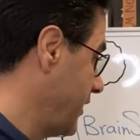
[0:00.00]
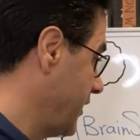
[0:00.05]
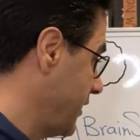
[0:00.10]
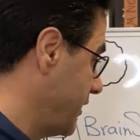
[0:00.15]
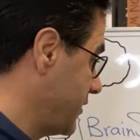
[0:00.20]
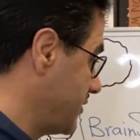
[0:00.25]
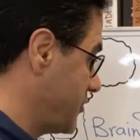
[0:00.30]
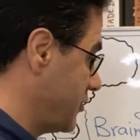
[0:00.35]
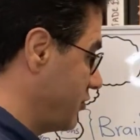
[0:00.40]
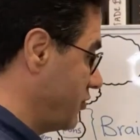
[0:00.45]

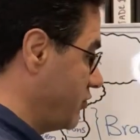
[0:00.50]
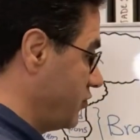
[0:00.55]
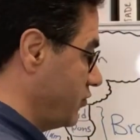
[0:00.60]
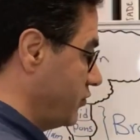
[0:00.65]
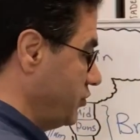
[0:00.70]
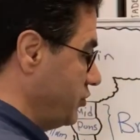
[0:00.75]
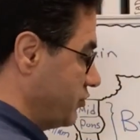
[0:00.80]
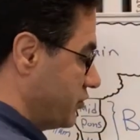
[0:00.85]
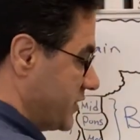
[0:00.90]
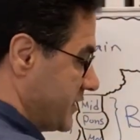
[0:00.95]
So
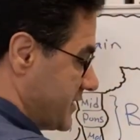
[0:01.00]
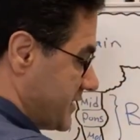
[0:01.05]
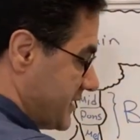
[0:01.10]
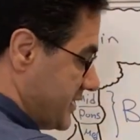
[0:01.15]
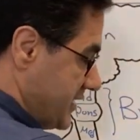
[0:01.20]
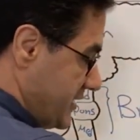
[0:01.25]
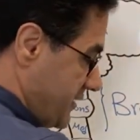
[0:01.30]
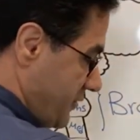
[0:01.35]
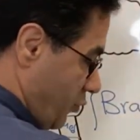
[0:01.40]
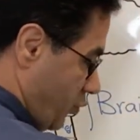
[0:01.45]
you can see
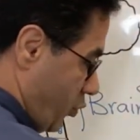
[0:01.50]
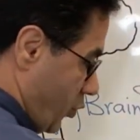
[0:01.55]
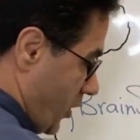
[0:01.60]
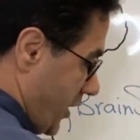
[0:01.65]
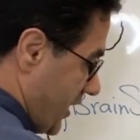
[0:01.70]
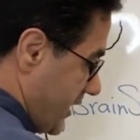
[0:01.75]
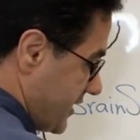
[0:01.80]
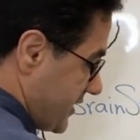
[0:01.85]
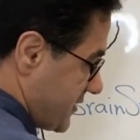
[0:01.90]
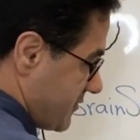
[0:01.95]
the
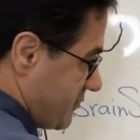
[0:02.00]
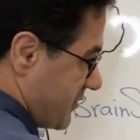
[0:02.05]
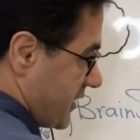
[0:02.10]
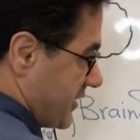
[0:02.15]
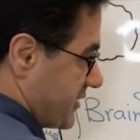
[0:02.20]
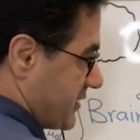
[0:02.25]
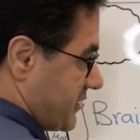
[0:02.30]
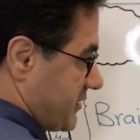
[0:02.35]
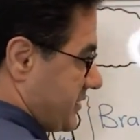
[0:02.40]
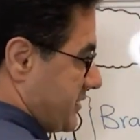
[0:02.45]
white
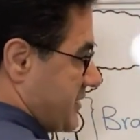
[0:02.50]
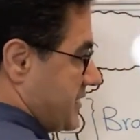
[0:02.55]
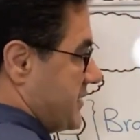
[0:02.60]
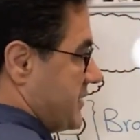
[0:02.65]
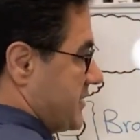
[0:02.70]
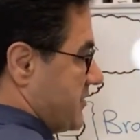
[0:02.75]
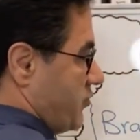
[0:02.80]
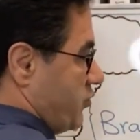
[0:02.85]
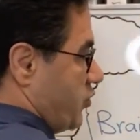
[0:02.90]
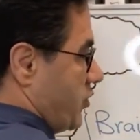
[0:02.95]
matter. This is
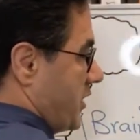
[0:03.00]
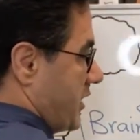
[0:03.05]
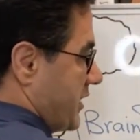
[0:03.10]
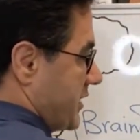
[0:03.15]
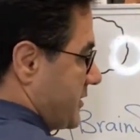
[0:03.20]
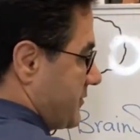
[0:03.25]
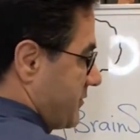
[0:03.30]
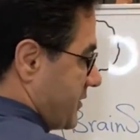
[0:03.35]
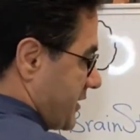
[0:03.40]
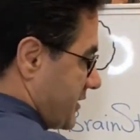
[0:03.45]
the white
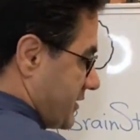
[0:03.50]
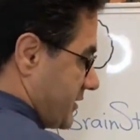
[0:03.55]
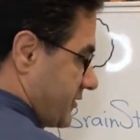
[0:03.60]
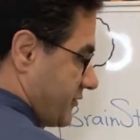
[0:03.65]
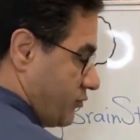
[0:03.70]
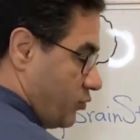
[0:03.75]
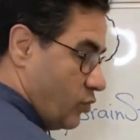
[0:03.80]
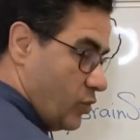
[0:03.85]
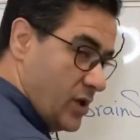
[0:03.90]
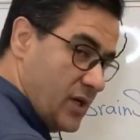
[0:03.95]
matter.
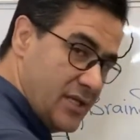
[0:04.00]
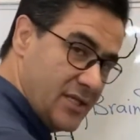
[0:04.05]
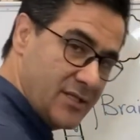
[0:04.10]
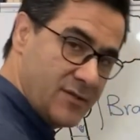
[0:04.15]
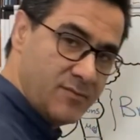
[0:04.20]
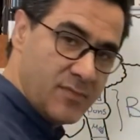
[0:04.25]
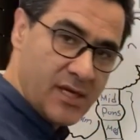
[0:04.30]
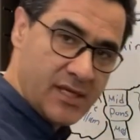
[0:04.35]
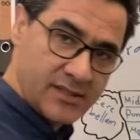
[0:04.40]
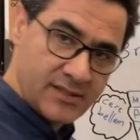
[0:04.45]
White
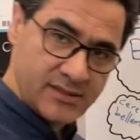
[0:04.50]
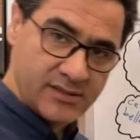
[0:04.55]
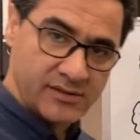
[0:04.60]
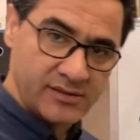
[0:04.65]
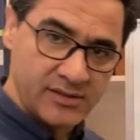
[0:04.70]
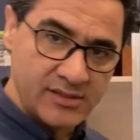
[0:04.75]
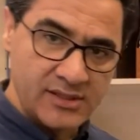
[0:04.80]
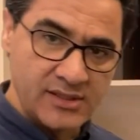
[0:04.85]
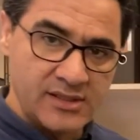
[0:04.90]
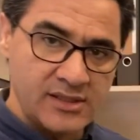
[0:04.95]
matter
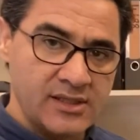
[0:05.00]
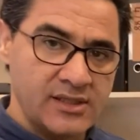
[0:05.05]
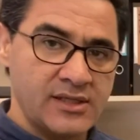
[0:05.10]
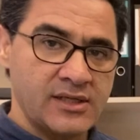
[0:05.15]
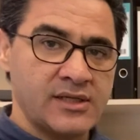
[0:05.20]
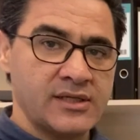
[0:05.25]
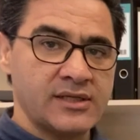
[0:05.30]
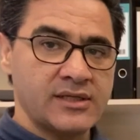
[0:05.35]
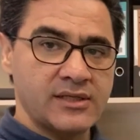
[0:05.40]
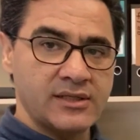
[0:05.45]

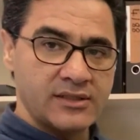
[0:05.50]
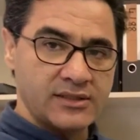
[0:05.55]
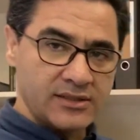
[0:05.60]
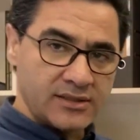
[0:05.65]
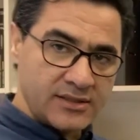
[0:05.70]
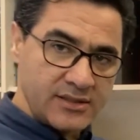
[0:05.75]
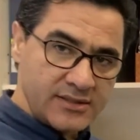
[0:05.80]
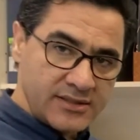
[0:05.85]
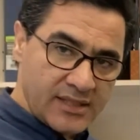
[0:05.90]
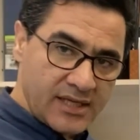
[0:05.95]

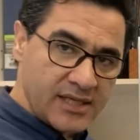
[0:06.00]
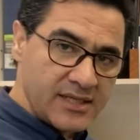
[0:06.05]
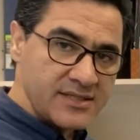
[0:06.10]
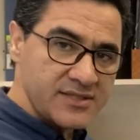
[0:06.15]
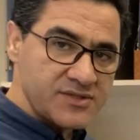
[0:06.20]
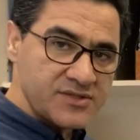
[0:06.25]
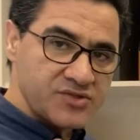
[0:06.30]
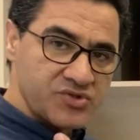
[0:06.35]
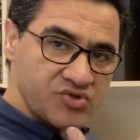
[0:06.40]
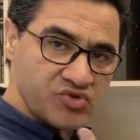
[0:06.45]
contains
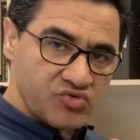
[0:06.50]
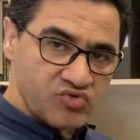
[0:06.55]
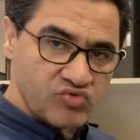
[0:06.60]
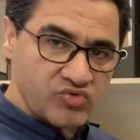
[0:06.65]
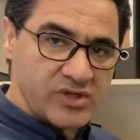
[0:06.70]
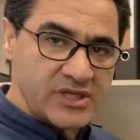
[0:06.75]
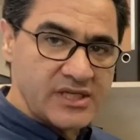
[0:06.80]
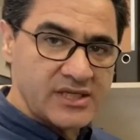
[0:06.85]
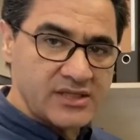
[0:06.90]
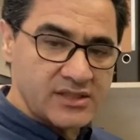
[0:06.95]

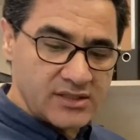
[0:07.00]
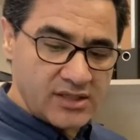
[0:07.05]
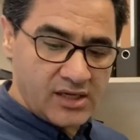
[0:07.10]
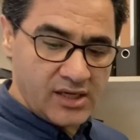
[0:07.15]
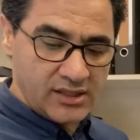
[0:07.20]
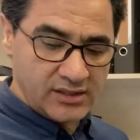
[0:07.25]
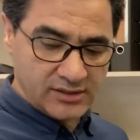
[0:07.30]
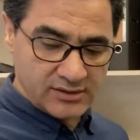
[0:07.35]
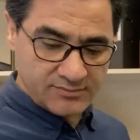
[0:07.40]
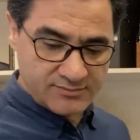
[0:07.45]
three
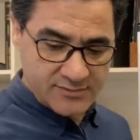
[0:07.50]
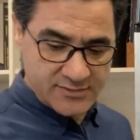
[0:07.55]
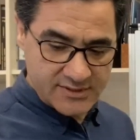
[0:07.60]
columns.